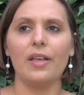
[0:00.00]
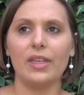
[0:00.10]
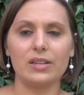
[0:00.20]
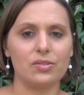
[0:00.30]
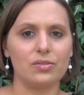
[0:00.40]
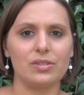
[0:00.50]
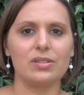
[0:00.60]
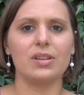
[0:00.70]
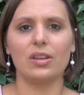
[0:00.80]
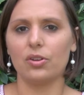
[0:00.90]
That's not to
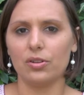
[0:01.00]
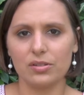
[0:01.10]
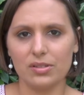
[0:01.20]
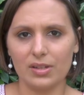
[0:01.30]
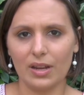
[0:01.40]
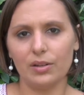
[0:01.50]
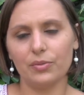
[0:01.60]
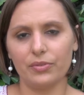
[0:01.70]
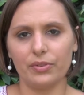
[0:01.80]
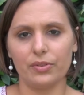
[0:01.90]
say you don't stand up
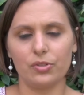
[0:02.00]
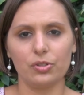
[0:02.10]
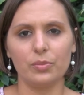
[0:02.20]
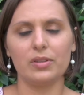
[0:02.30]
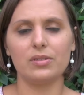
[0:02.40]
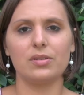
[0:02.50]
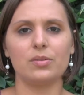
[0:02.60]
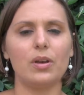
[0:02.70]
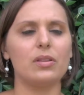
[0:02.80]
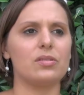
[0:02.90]
for humans as
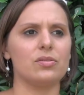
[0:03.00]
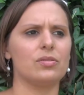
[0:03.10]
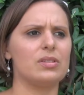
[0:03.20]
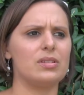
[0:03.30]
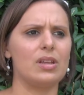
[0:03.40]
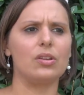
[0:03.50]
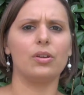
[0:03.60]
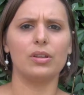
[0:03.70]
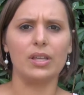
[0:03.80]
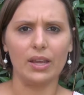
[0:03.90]
well. It's not to say you
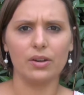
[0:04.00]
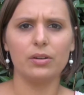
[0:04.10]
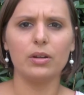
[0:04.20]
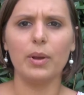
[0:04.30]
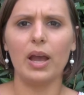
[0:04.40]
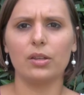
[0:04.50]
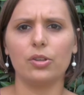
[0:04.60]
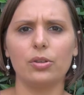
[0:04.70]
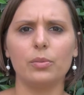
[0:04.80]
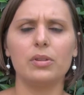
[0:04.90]
don't care about
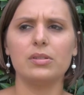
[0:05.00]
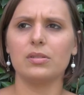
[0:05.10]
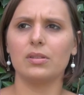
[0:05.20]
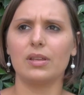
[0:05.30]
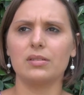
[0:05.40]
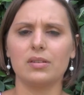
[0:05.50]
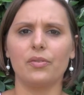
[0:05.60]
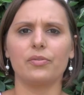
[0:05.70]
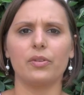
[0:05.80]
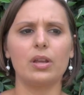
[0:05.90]
humans and their
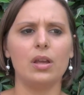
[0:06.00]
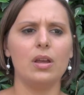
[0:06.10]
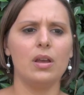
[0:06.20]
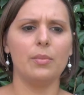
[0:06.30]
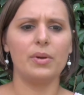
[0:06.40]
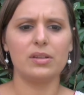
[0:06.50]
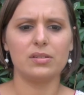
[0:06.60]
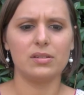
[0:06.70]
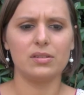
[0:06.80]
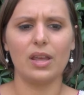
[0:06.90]
suffering, but
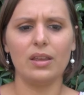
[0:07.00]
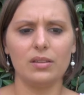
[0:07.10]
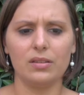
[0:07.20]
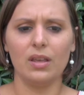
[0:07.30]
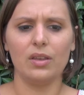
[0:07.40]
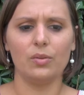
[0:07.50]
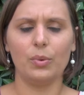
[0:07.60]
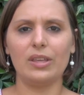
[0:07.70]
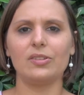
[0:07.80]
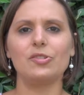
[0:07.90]
it's to say
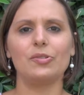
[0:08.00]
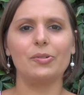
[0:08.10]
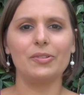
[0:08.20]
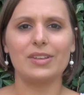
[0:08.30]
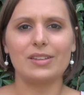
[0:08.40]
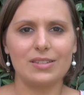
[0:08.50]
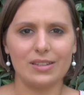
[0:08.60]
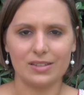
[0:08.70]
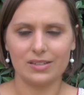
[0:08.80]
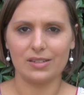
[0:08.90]
we can do all these
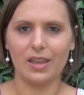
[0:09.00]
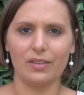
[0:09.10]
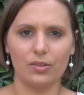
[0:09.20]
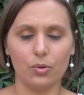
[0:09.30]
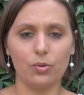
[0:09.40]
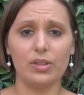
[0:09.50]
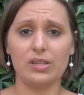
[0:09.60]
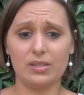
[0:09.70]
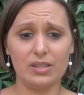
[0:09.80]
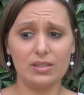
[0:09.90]
things together. All
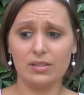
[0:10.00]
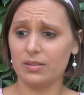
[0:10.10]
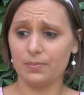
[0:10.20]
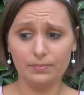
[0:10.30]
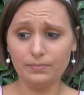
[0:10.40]
these things